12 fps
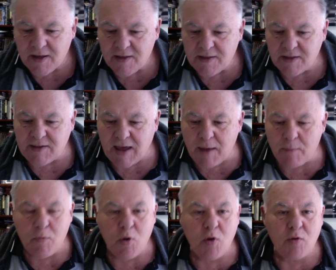The
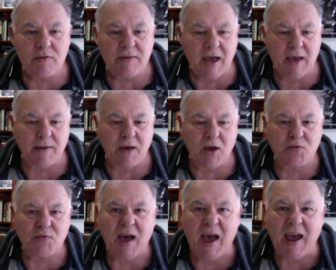damn game goes
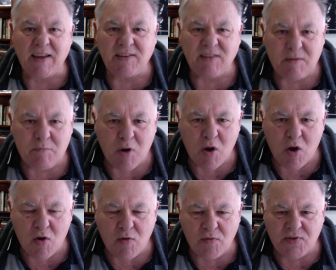for 80
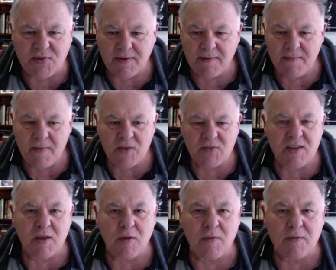moves. So
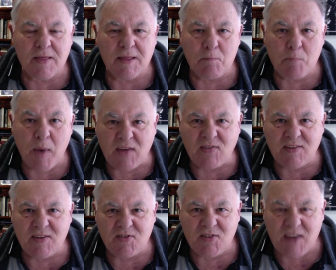that the best
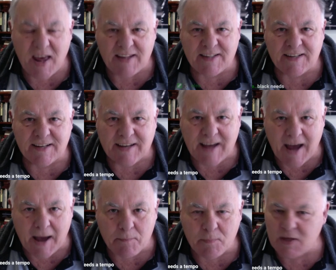is yet to
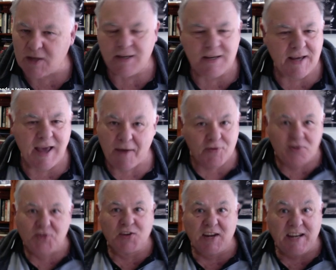come. You haven't
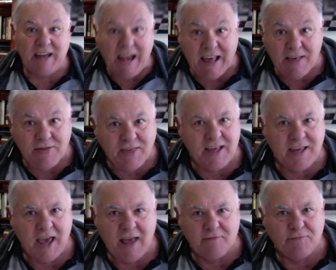seen anything
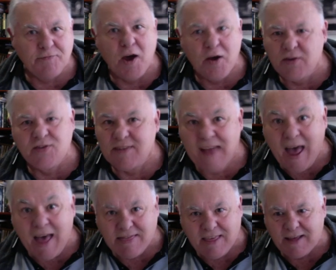yet, folks.
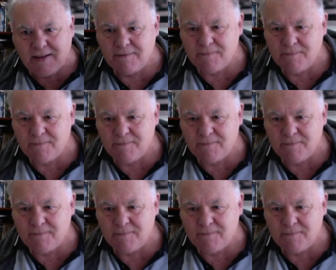Nothing.